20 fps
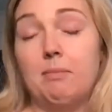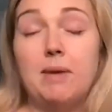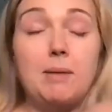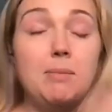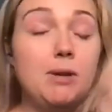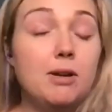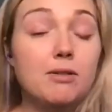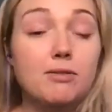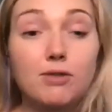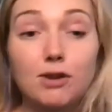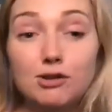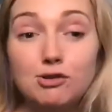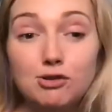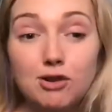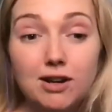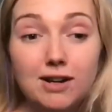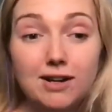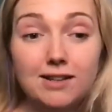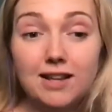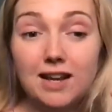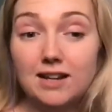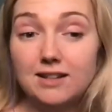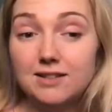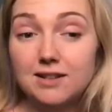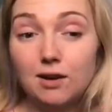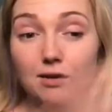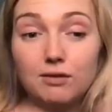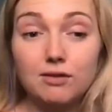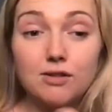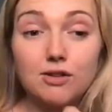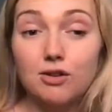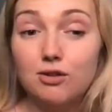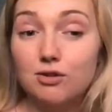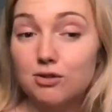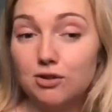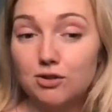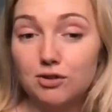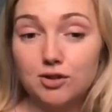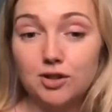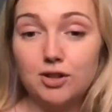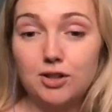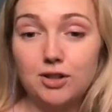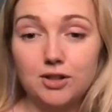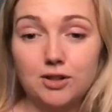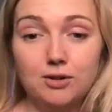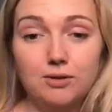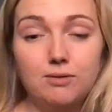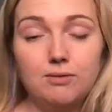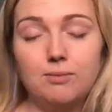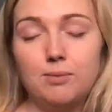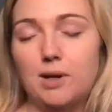Maybe you're frustrated that it's not closer to you.